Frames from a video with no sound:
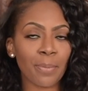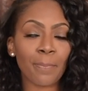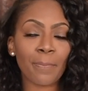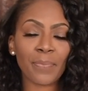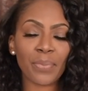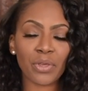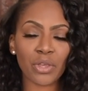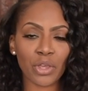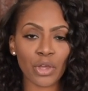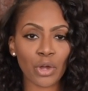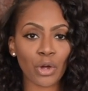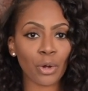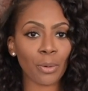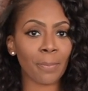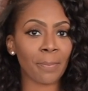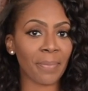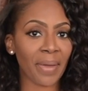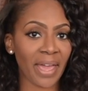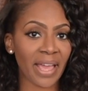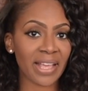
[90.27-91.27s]
pure
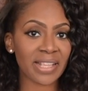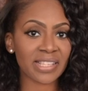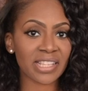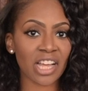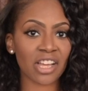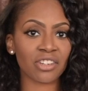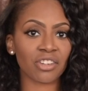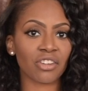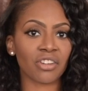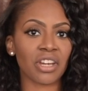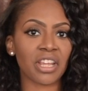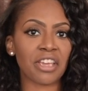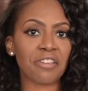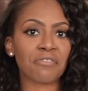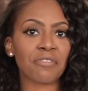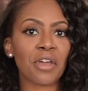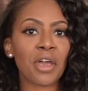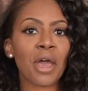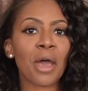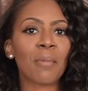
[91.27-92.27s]
base
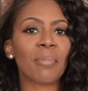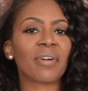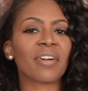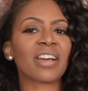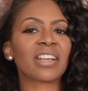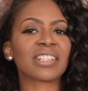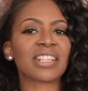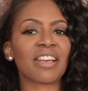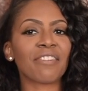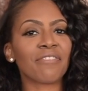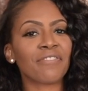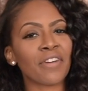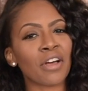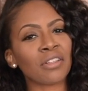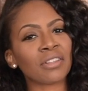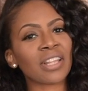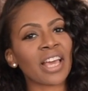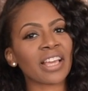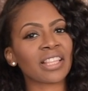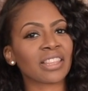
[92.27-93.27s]
underneath because I
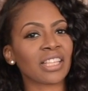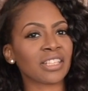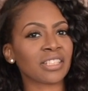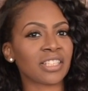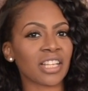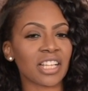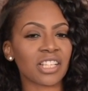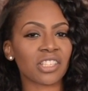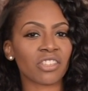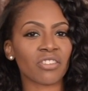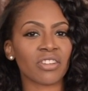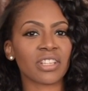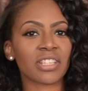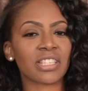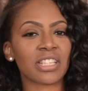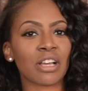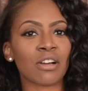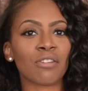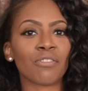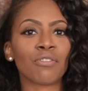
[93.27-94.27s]
felt like the duster
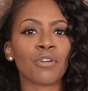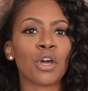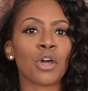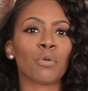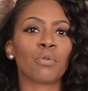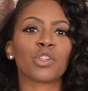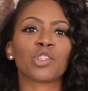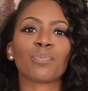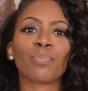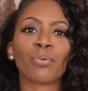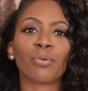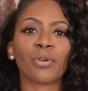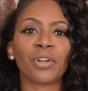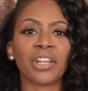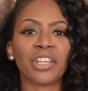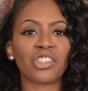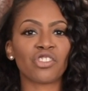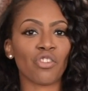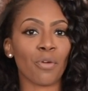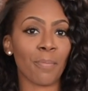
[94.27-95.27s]
itself was
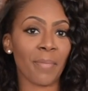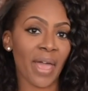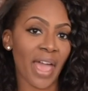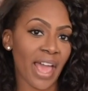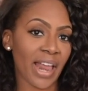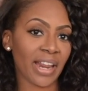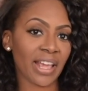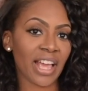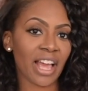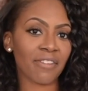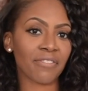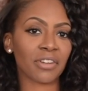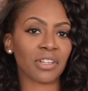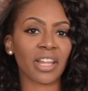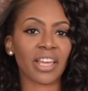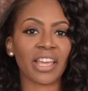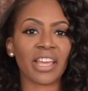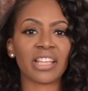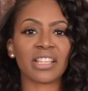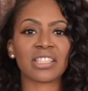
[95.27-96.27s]
pretty dramatic. I felt
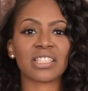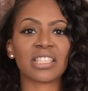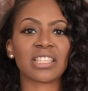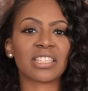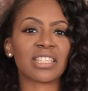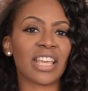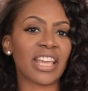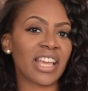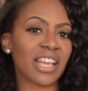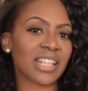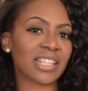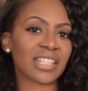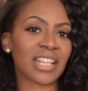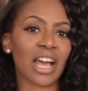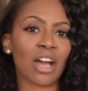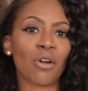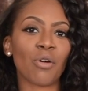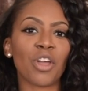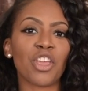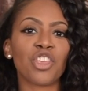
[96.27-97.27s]
like it stands
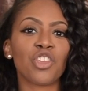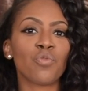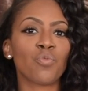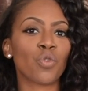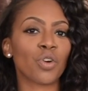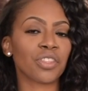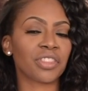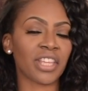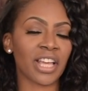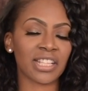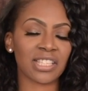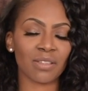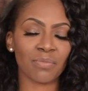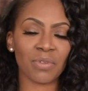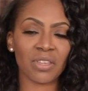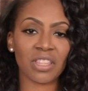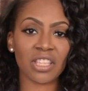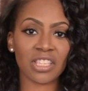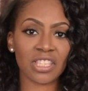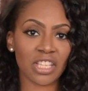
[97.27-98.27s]
out and you want that to
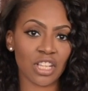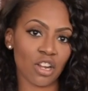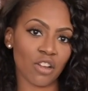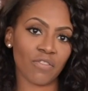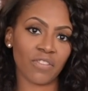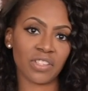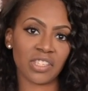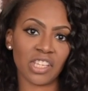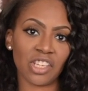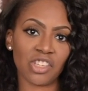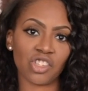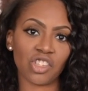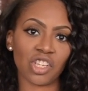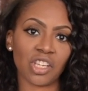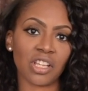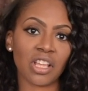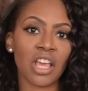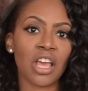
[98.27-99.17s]
be the center of attention.